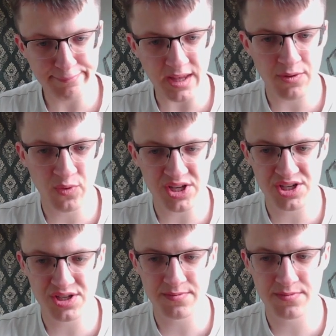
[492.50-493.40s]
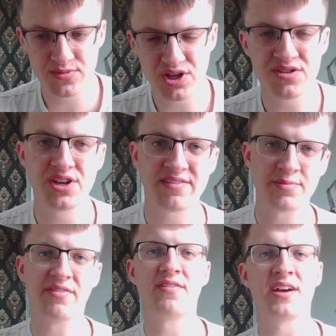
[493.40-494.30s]
which shows you have to be
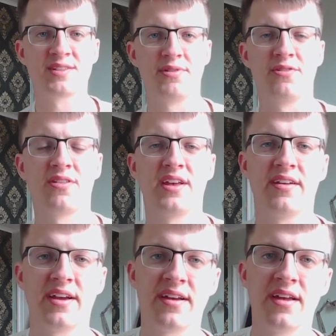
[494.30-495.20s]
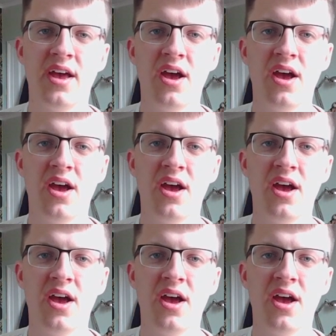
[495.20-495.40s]
flexible in your thinking.